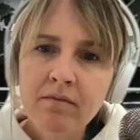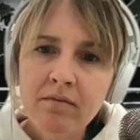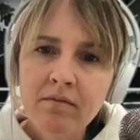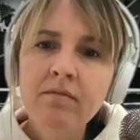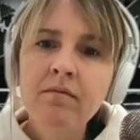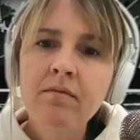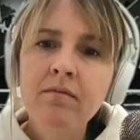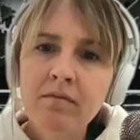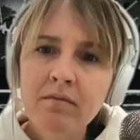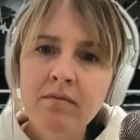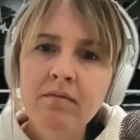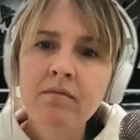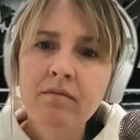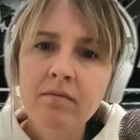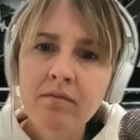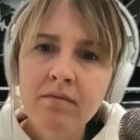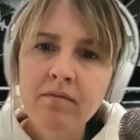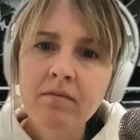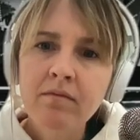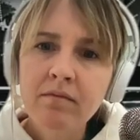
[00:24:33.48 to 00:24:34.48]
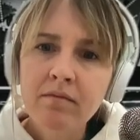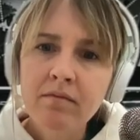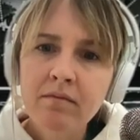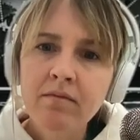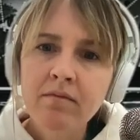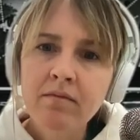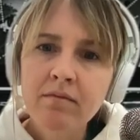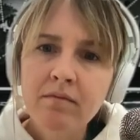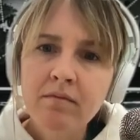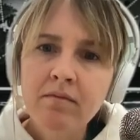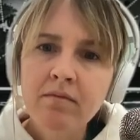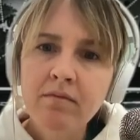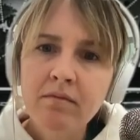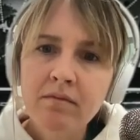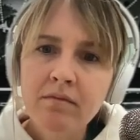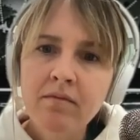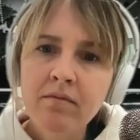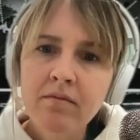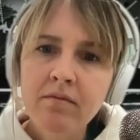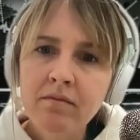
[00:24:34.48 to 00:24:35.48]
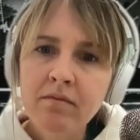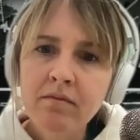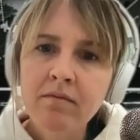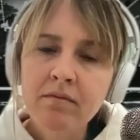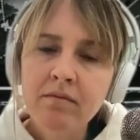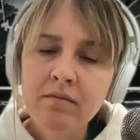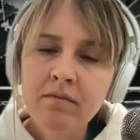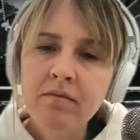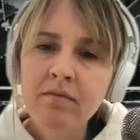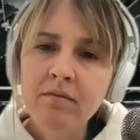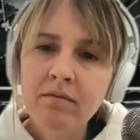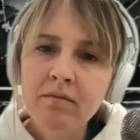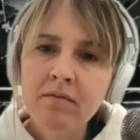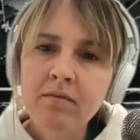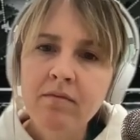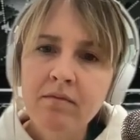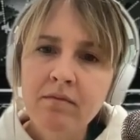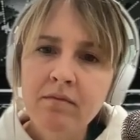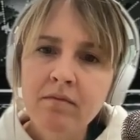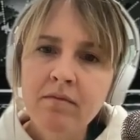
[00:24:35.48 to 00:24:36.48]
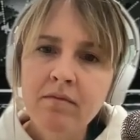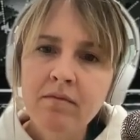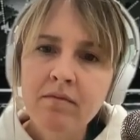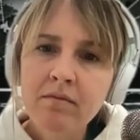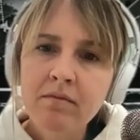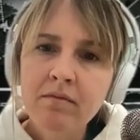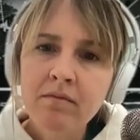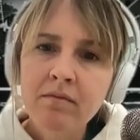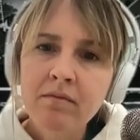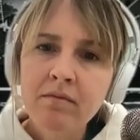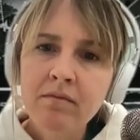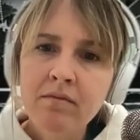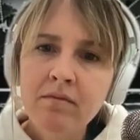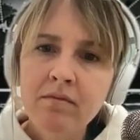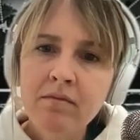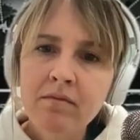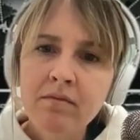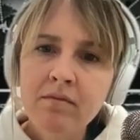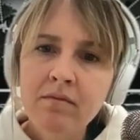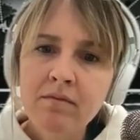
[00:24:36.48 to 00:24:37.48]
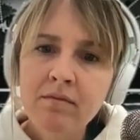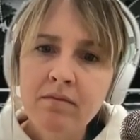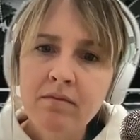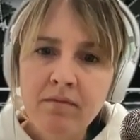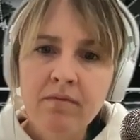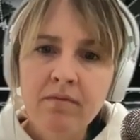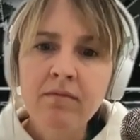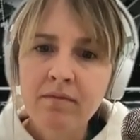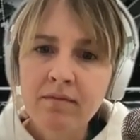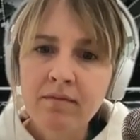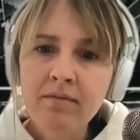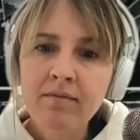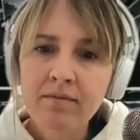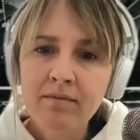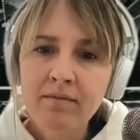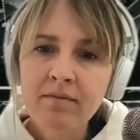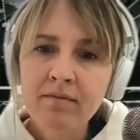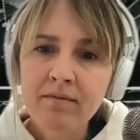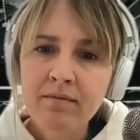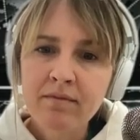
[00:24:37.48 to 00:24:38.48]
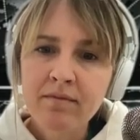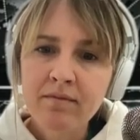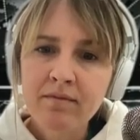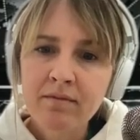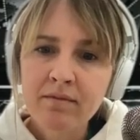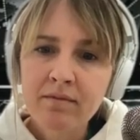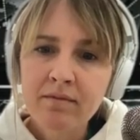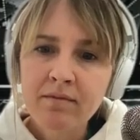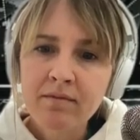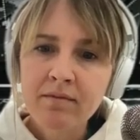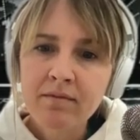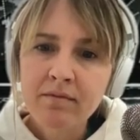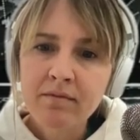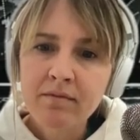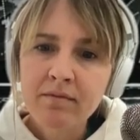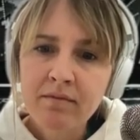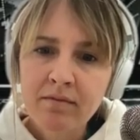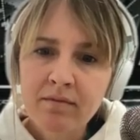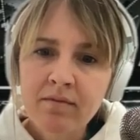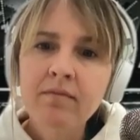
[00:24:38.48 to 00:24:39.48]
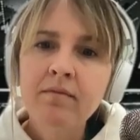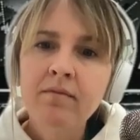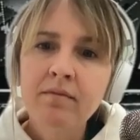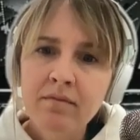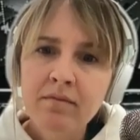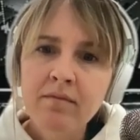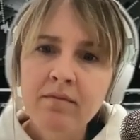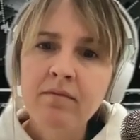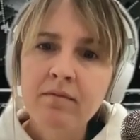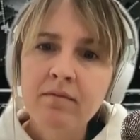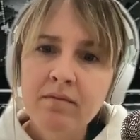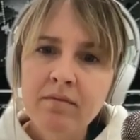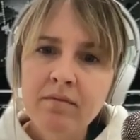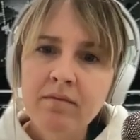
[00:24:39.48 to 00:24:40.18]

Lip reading: This person isn't speaking.